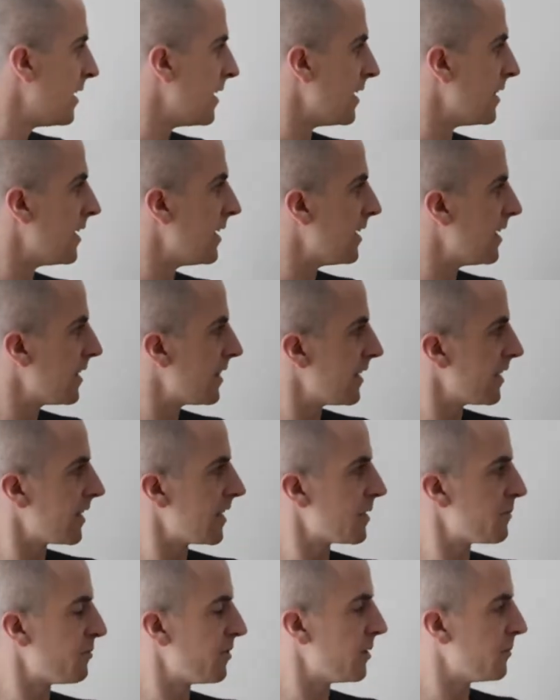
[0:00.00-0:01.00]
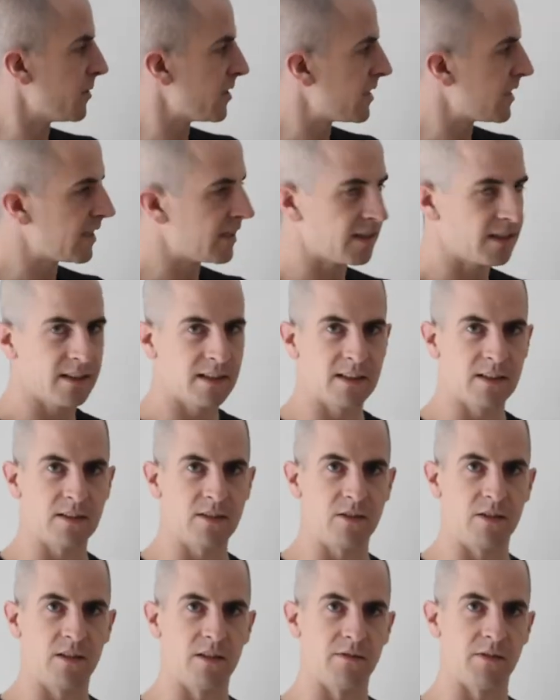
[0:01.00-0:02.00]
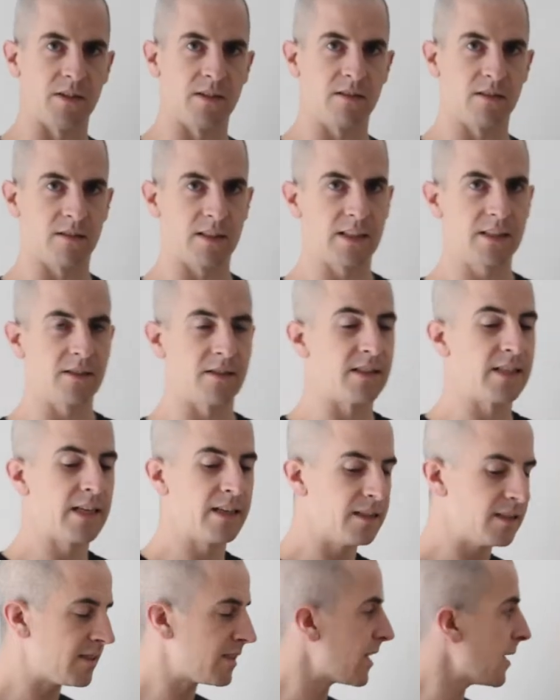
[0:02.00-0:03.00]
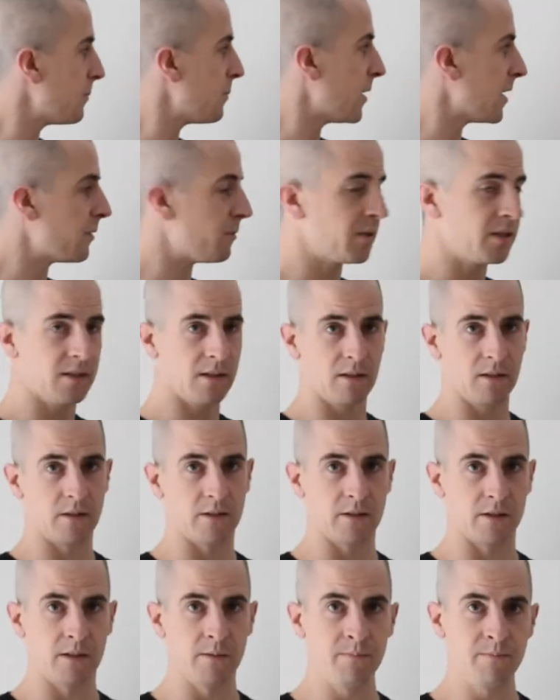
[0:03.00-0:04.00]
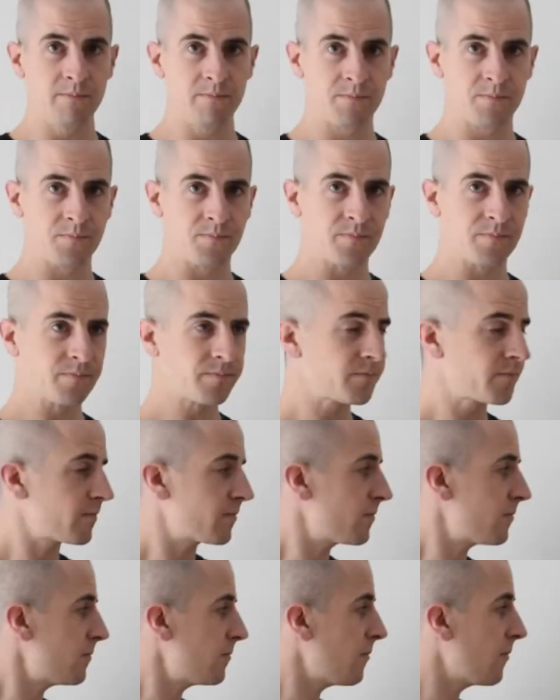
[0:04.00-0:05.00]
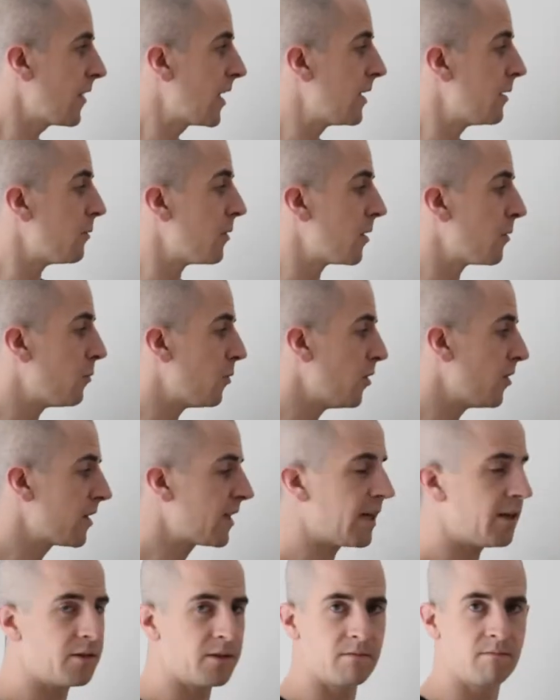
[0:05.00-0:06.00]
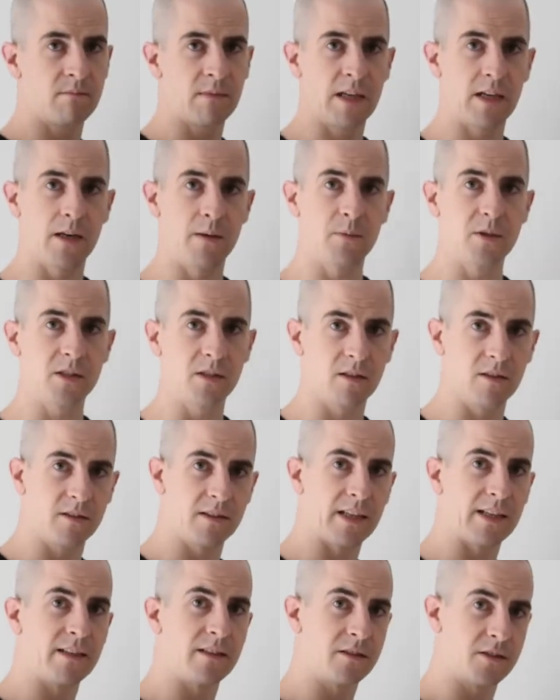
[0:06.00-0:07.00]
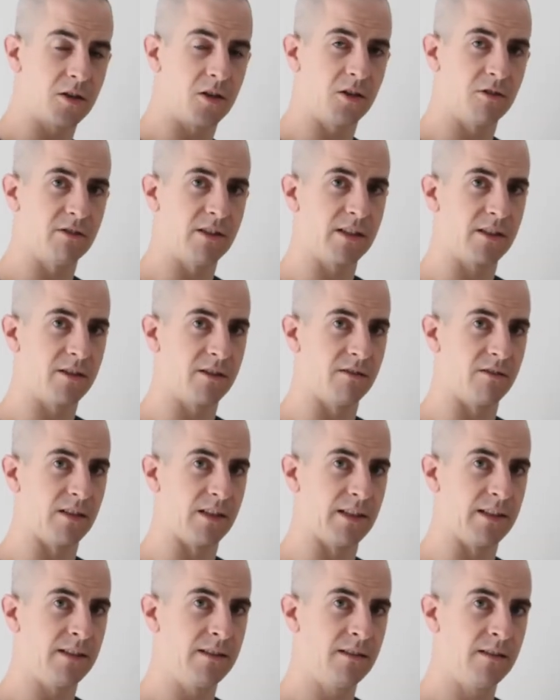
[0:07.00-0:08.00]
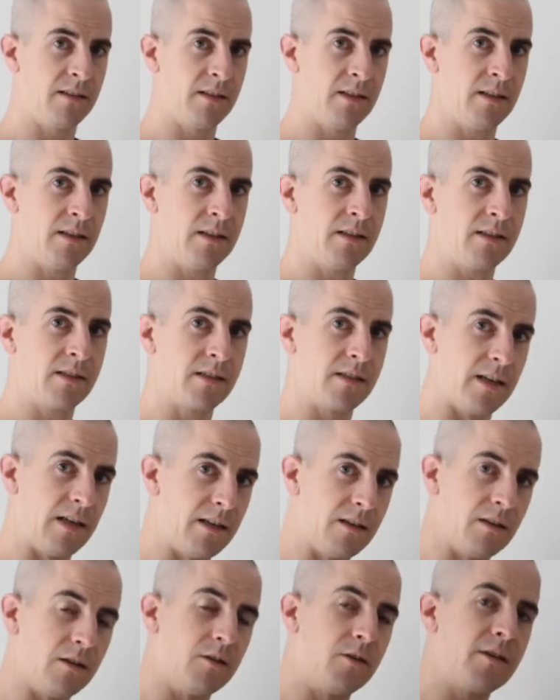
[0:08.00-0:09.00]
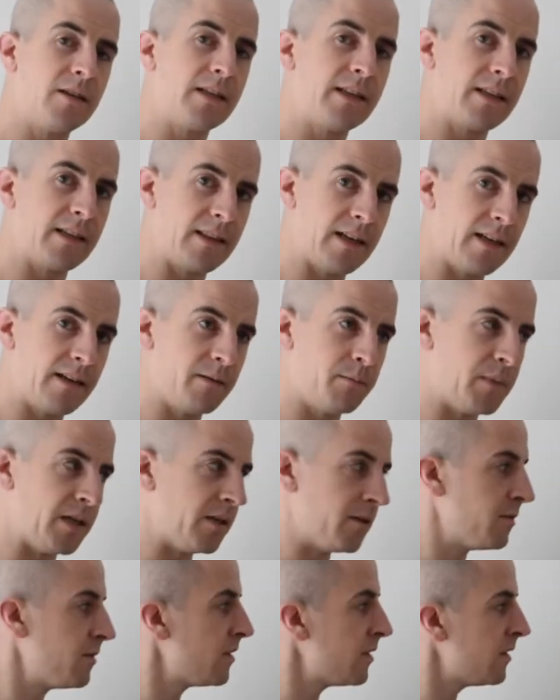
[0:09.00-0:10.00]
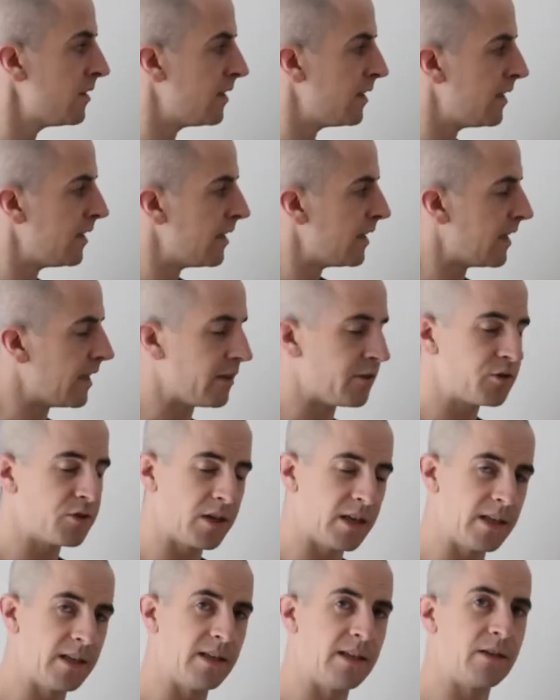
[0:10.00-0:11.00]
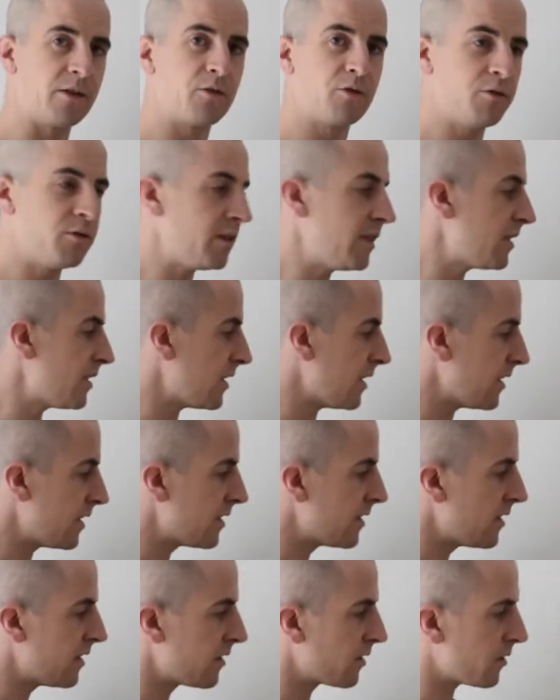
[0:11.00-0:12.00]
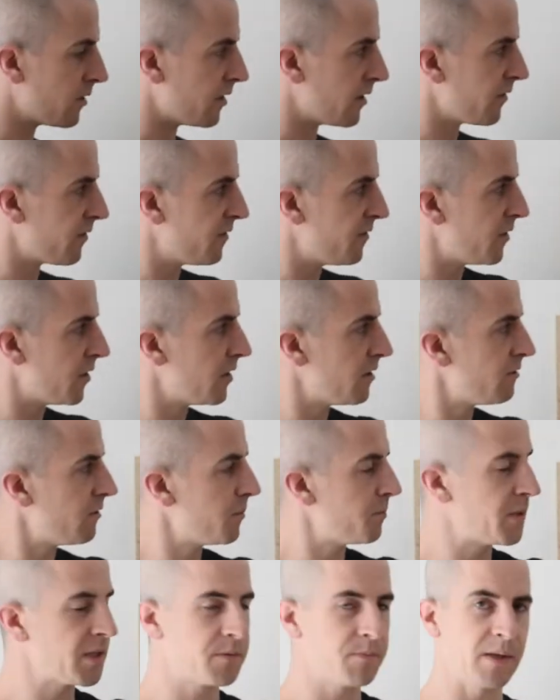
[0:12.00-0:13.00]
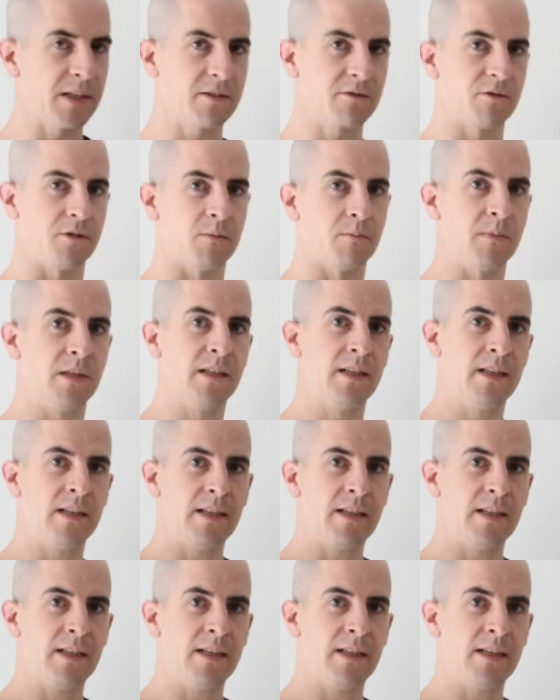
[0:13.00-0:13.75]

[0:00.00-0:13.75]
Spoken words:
And then I think that's pretty much it, all of it. Okay, so tendons get better when you load them. You want to work out how much load they can tolerate currently, start loading at that amount, and try and increase it going further up the spectrum